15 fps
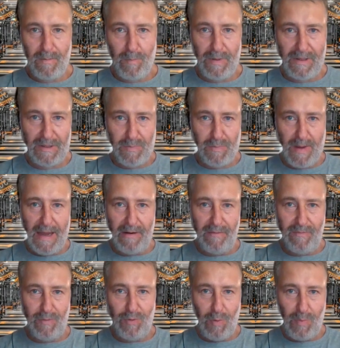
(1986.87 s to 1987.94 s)
biggest bang
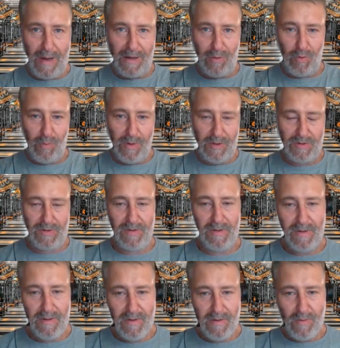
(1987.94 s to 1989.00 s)
for your buck almost,
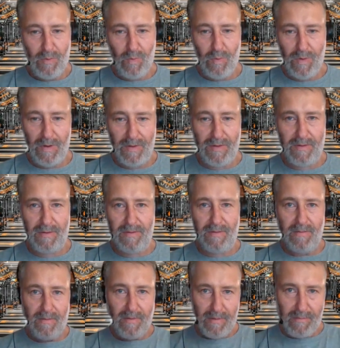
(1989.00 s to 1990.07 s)

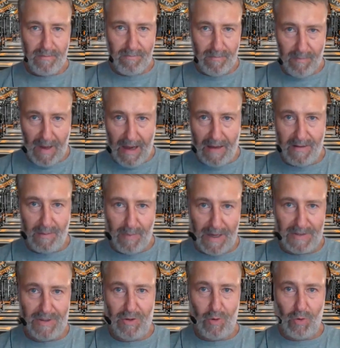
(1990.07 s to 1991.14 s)
with either
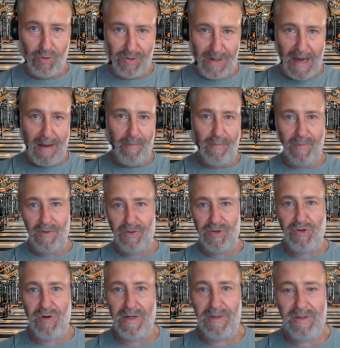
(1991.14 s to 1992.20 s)
budget or time
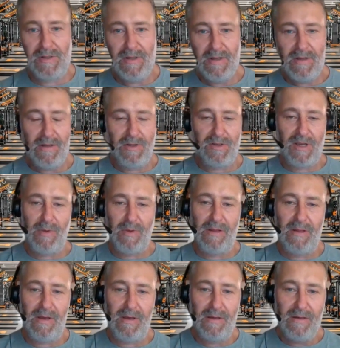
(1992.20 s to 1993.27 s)
constraints that's coming
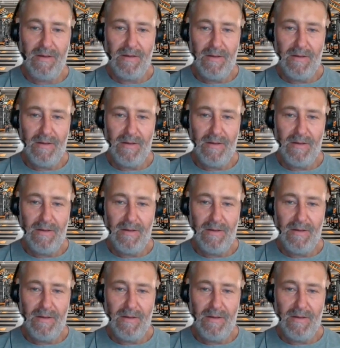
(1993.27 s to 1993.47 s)
in there.